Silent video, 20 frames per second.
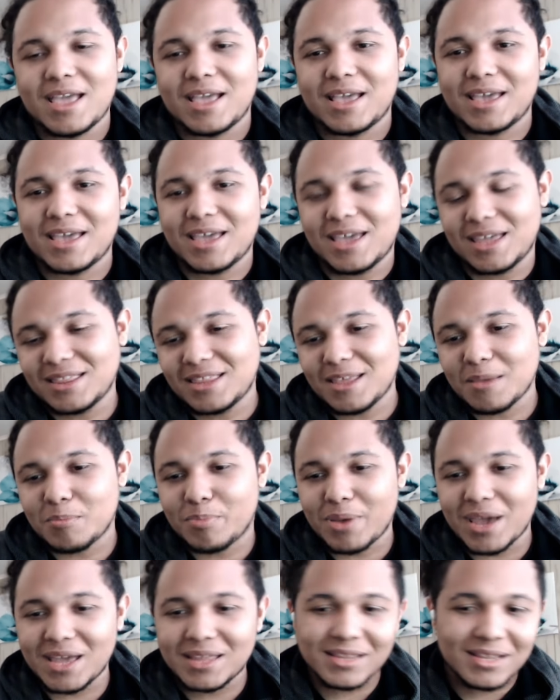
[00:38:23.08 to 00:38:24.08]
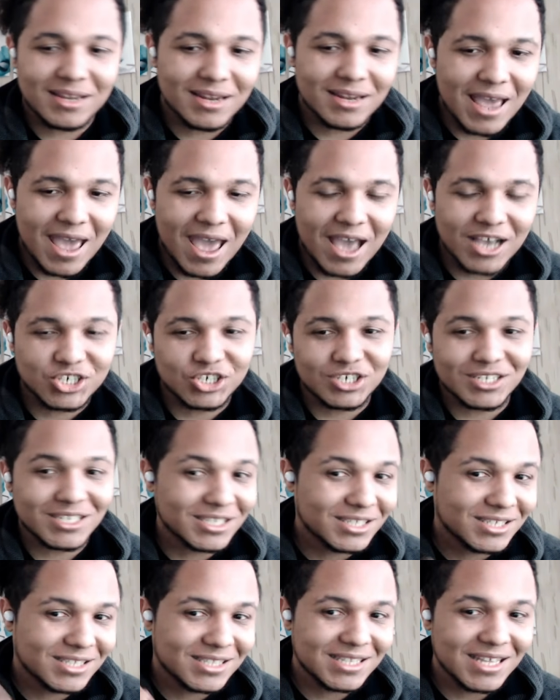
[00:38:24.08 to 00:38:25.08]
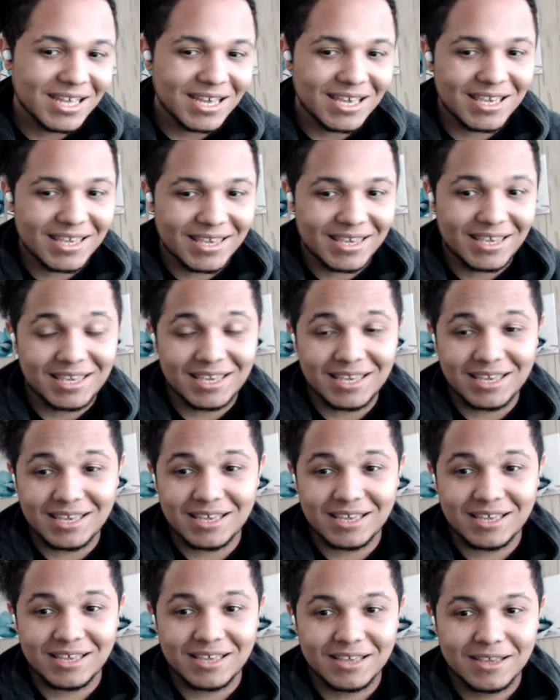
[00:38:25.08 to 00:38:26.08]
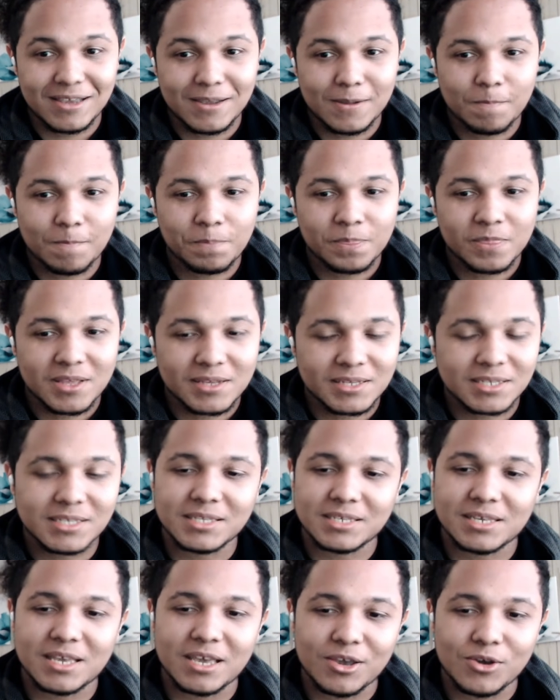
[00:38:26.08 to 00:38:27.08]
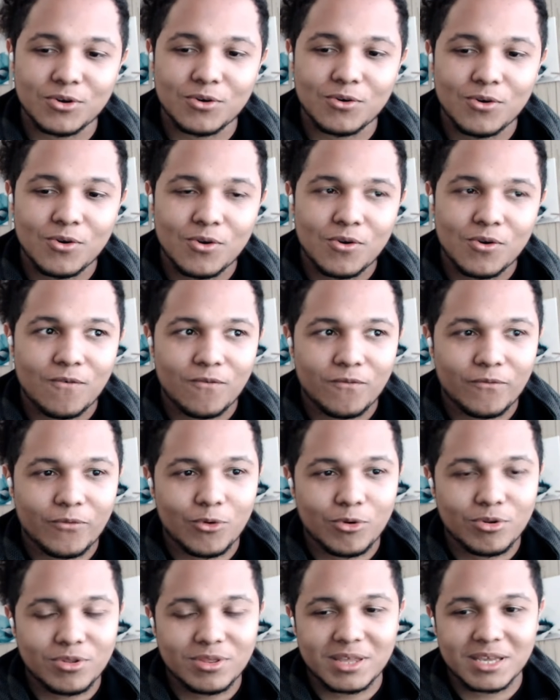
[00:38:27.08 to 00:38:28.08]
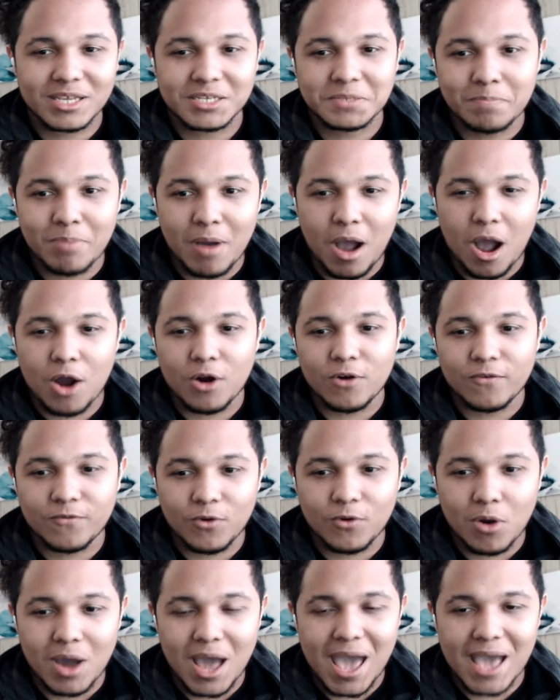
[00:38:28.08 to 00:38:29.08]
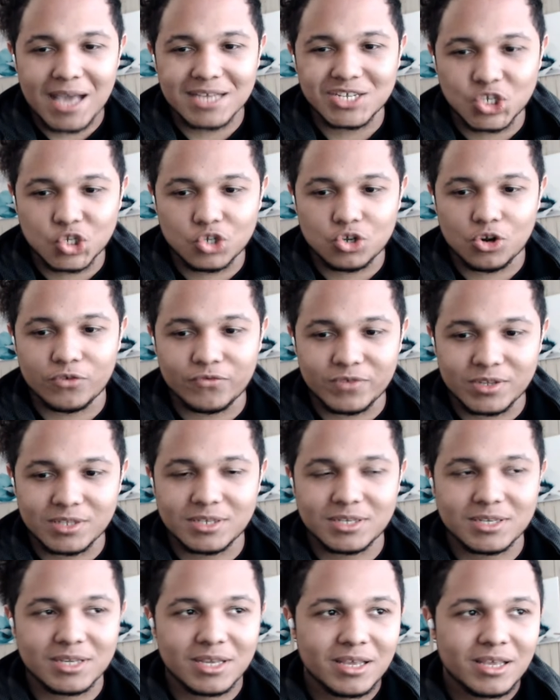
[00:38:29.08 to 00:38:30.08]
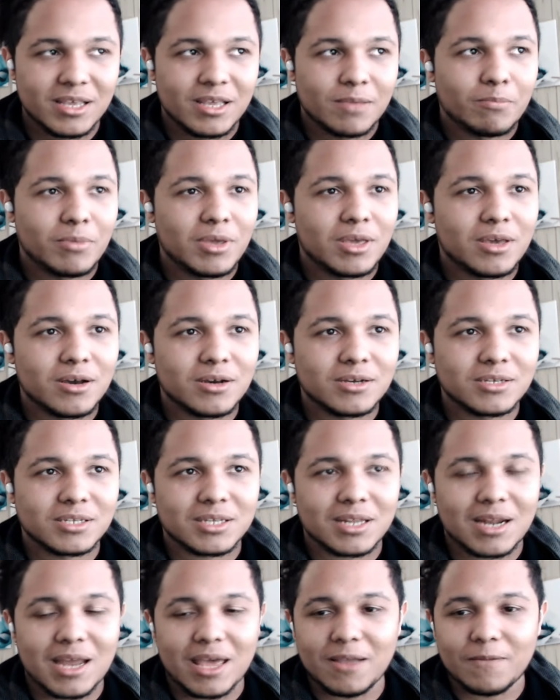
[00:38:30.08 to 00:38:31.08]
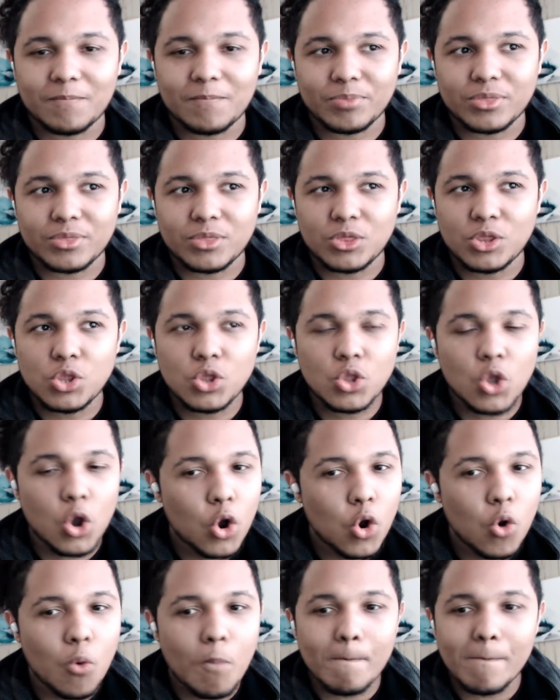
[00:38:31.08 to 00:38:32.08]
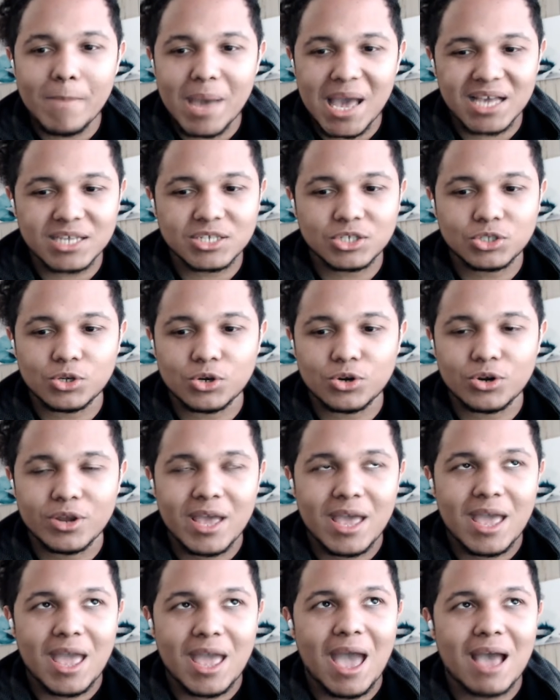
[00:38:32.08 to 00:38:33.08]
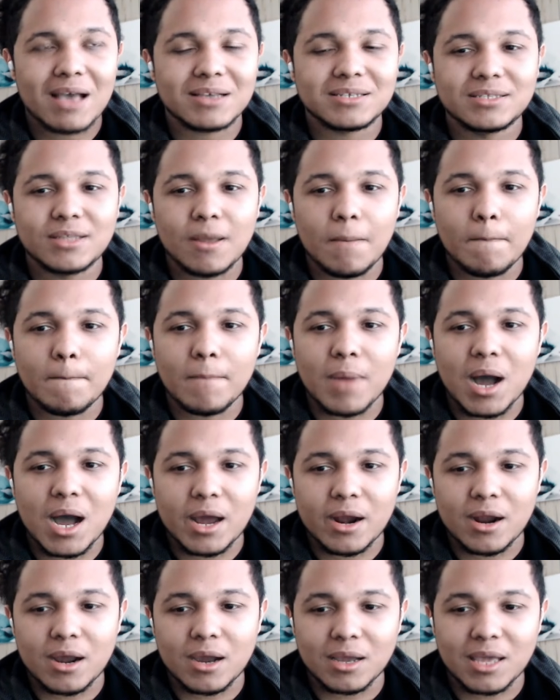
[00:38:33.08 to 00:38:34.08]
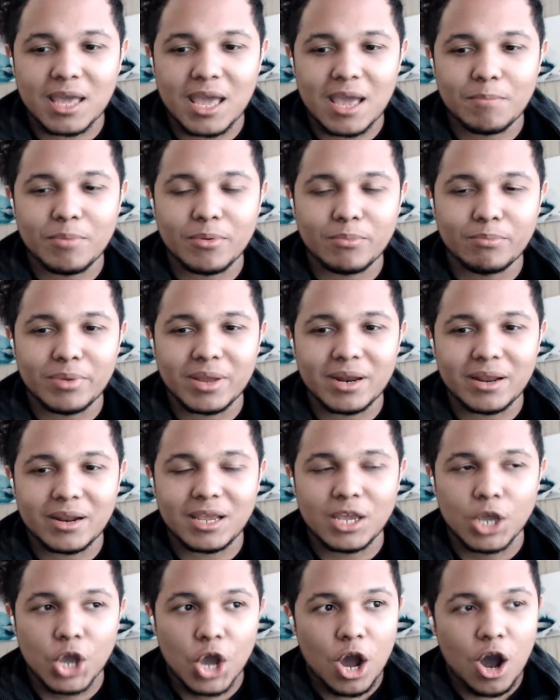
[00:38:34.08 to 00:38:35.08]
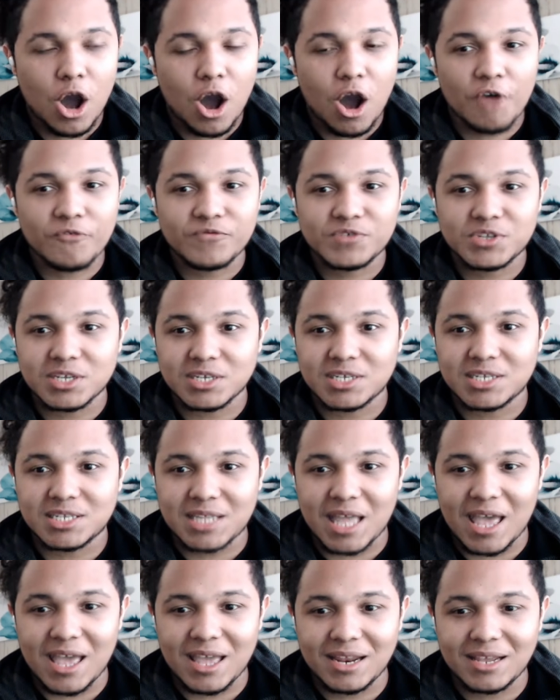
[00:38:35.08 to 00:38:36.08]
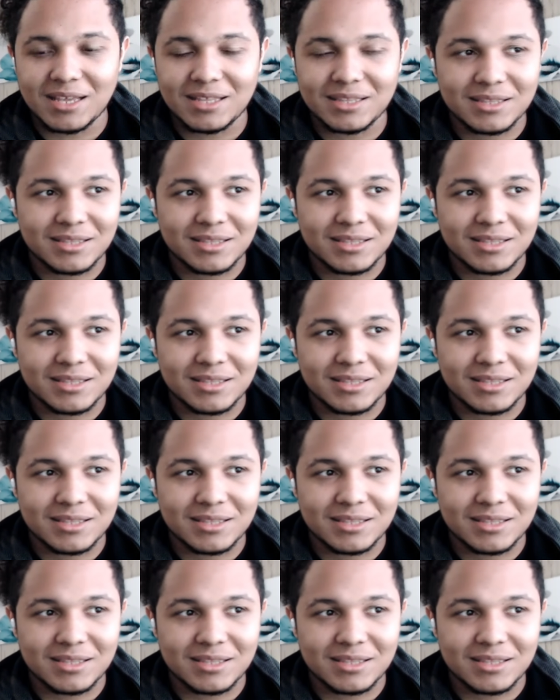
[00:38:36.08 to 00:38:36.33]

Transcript: Independent action is the key skill for this powerful ass servants, because like no master has the mana capability of sustaining